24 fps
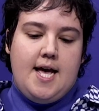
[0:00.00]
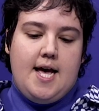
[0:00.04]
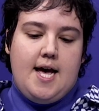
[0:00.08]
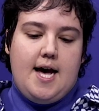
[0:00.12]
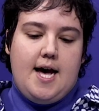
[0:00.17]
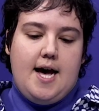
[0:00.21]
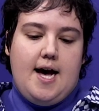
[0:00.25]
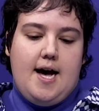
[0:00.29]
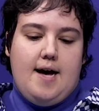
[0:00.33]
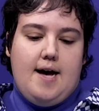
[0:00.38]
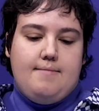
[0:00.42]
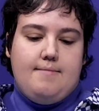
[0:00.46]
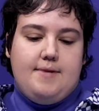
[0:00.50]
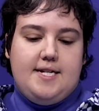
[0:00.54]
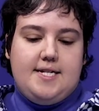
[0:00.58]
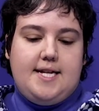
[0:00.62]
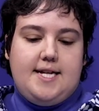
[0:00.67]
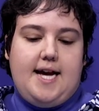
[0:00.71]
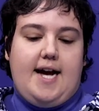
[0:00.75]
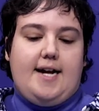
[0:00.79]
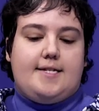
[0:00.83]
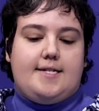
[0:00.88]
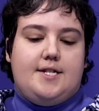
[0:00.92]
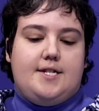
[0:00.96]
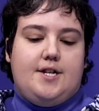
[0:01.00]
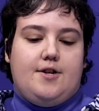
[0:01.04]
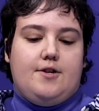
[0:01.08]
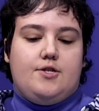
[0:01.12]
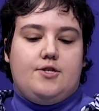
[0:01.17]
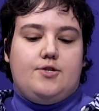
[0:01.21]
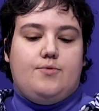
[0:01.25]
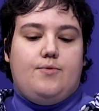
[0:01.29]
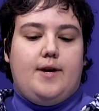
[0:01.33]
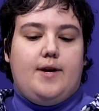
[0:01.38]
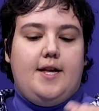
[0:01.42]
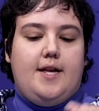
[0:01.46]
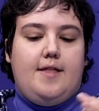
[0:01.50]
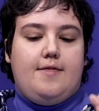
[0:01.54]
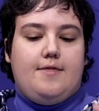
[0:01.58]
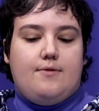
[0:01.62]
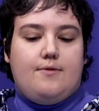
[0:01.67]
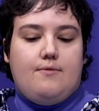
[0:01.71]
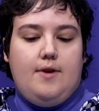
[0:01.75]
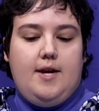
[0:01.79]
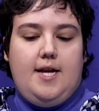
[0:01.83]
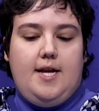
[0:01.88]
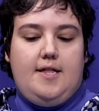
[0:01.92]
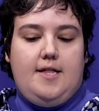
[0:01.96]
In tax year
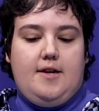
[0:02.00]
23,